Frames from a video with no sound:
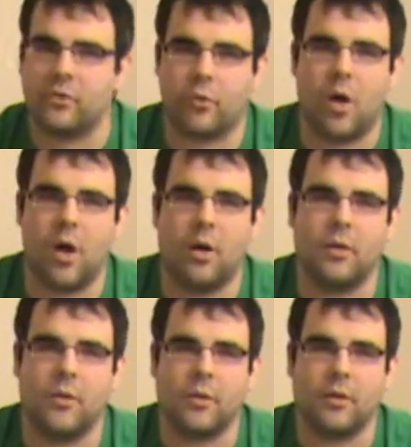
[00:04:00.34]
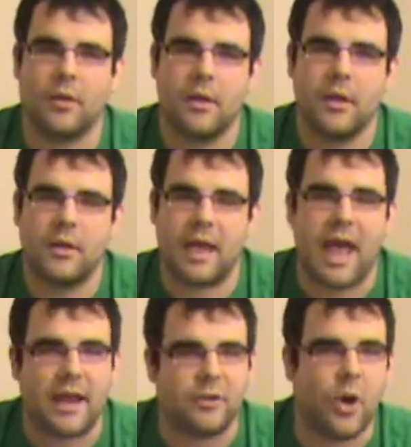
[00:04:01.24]
Thrall or
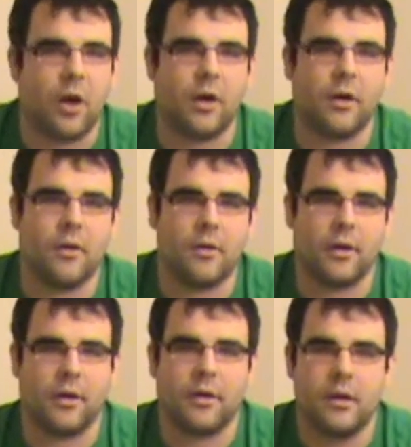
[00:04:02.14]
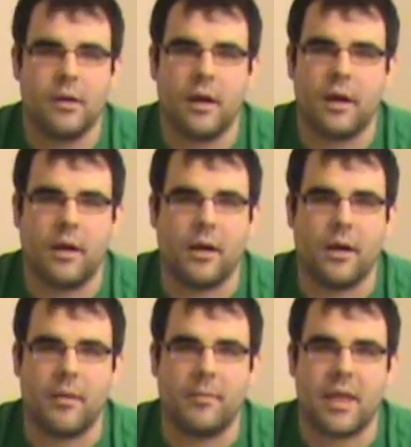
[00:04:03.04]
Khadgar or
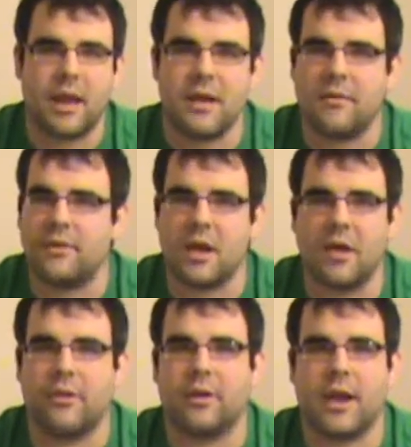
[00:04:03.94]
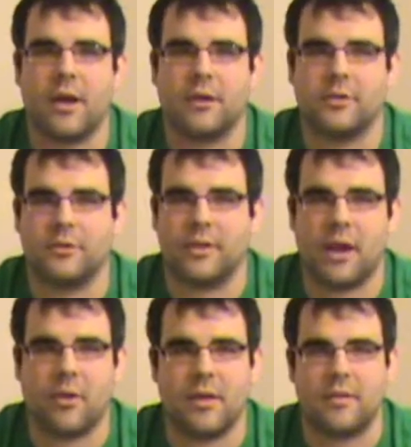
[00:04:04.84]
um, any of the other characters that
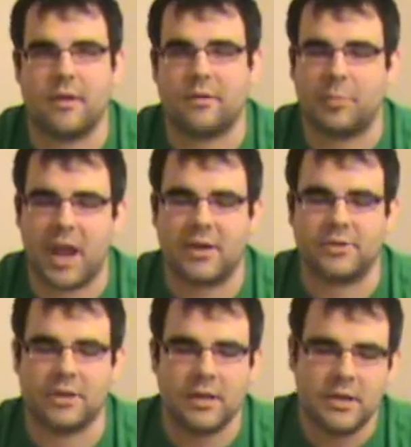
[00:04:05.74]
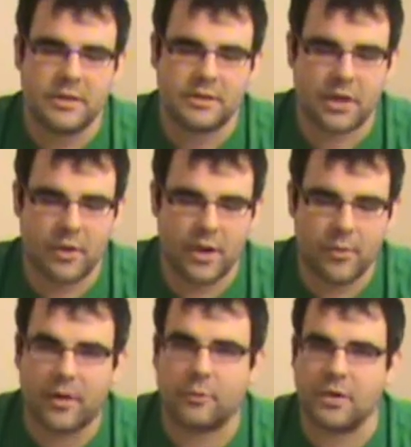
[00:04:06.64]
are in the expansion. So
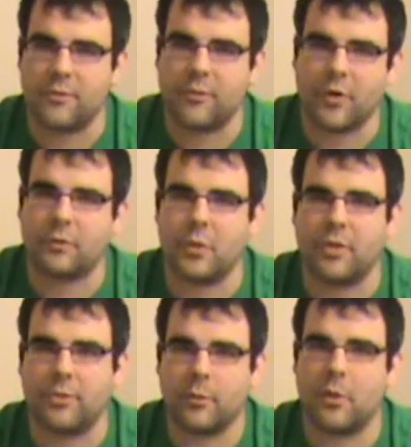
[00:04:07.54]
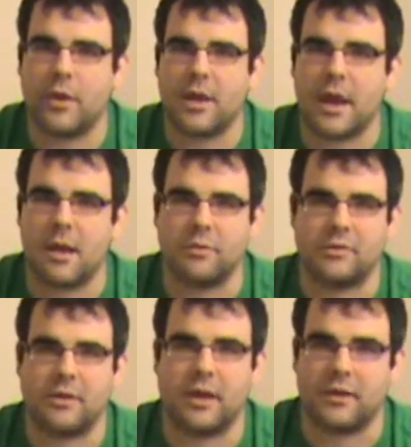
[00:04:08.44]
anyways, when you first went through it, it
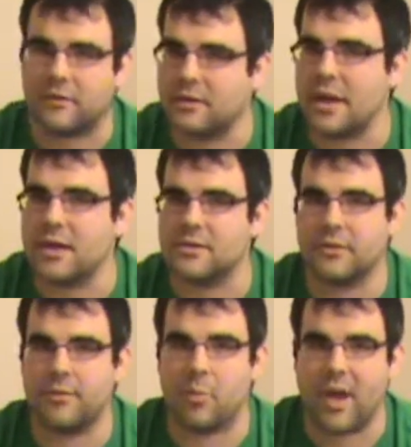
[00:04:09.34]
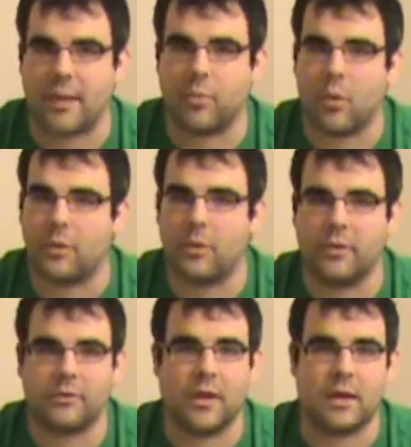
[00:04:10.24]
was like a siege of the Black Portal.
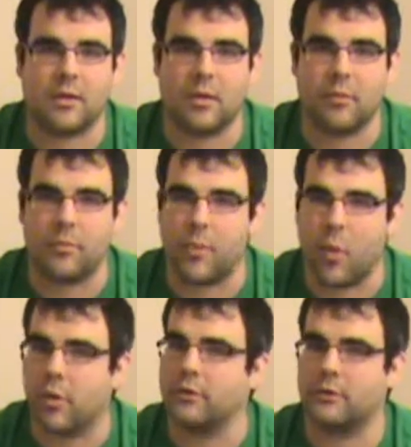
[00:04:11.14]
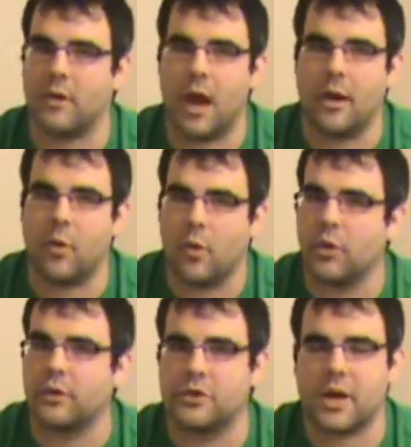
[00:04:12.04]
It's like the, the orcs or the Iron
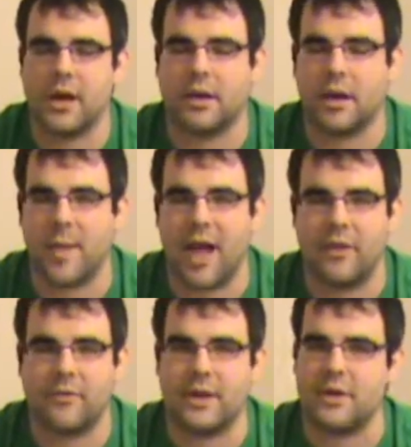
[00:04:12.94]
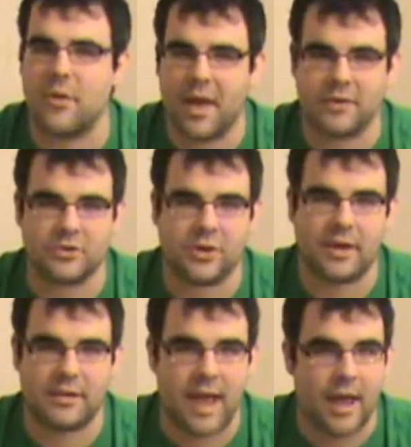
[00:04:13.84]
Horde are trying to come out of it and you had to shut
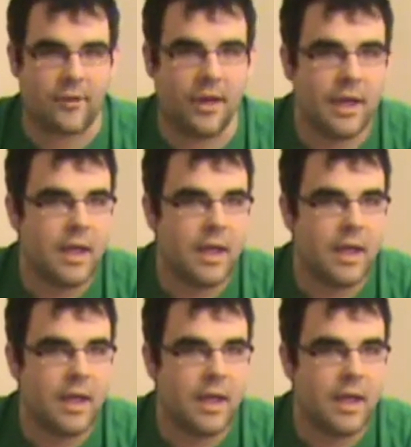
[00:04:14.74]
it down.